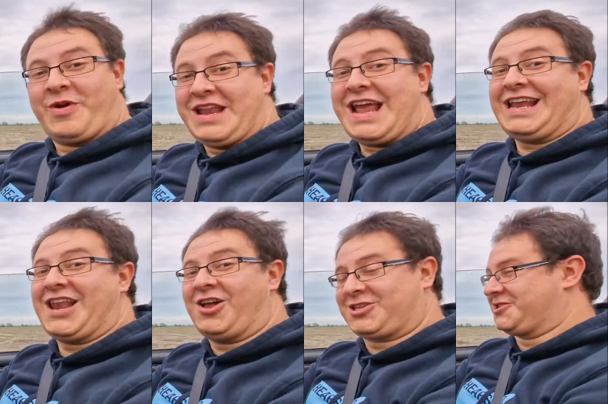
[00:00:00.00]
We nearly
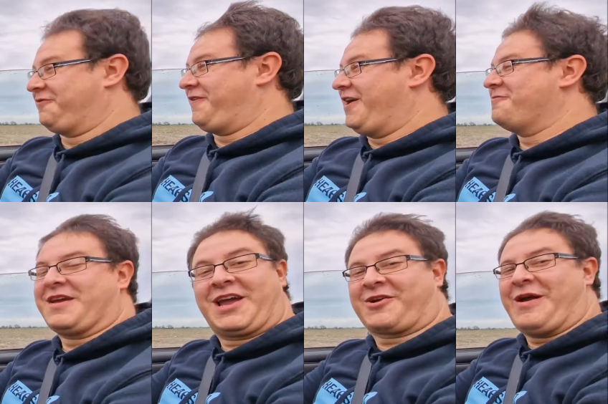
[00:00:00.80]
lost the
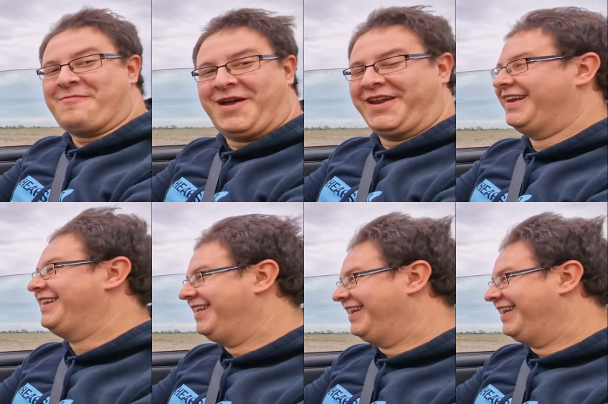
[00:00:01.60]
filming equipment.